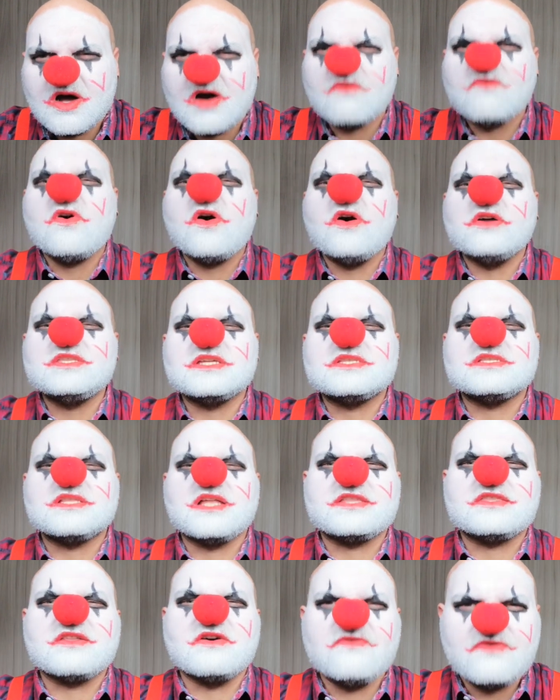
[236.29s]
Avoid it
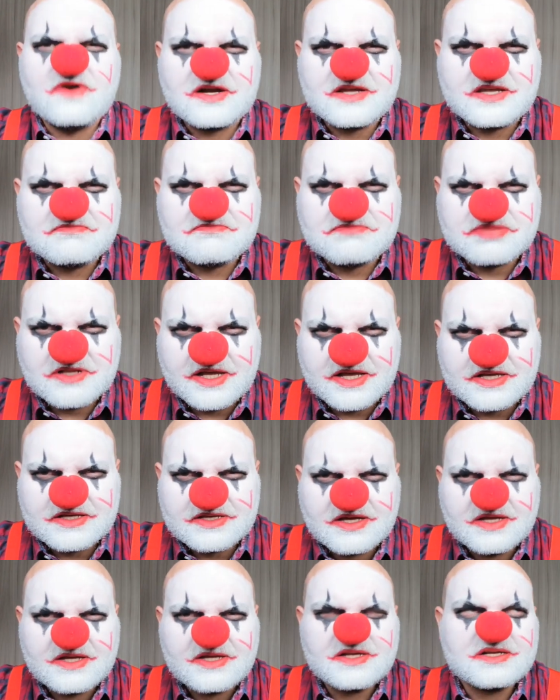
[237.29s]
like the fucking
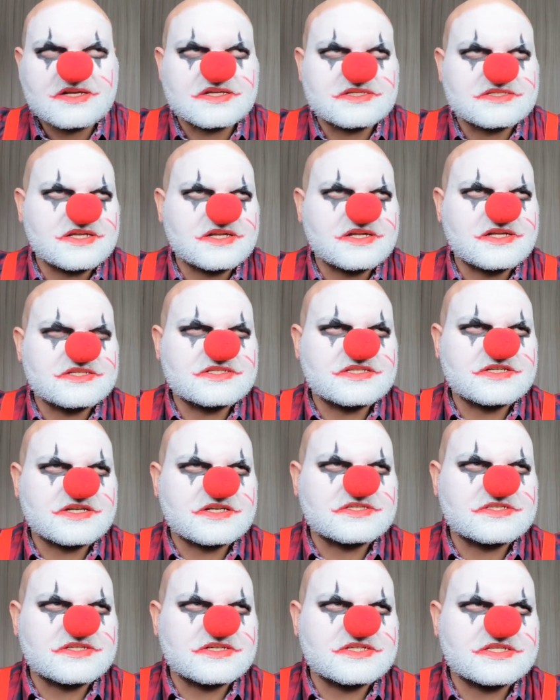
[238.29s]
plague, because it is
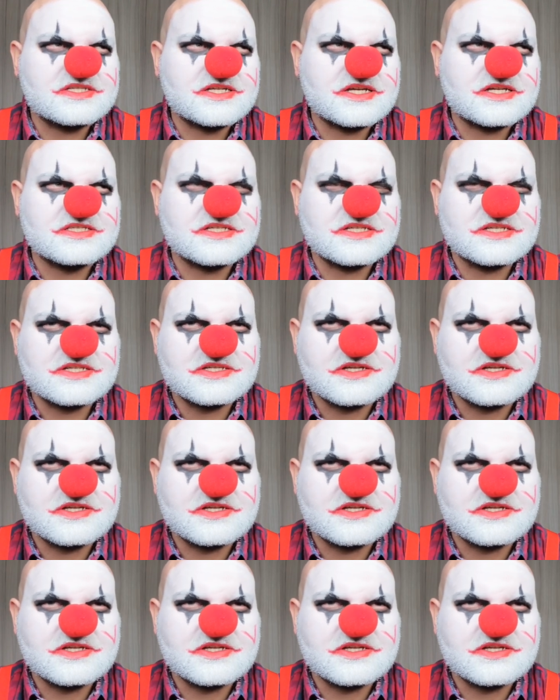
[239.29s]
just a sick,